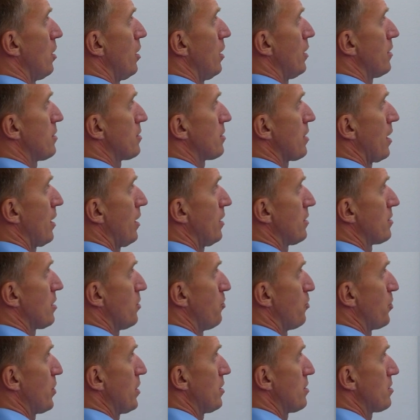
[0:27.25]
Let's say it's
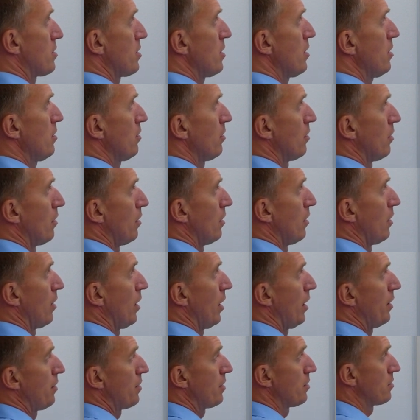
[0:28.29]
in PC,
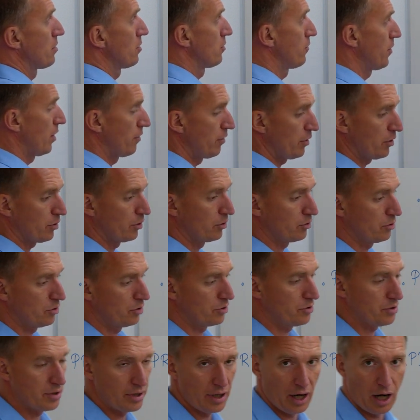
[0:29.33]
and this is where we're going
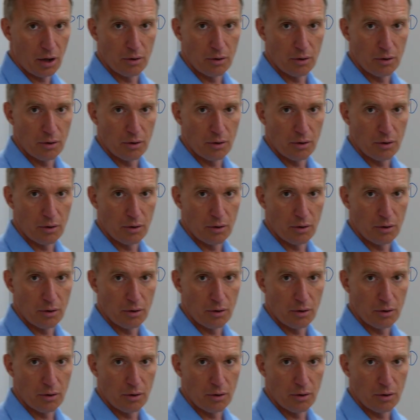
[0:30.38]
to see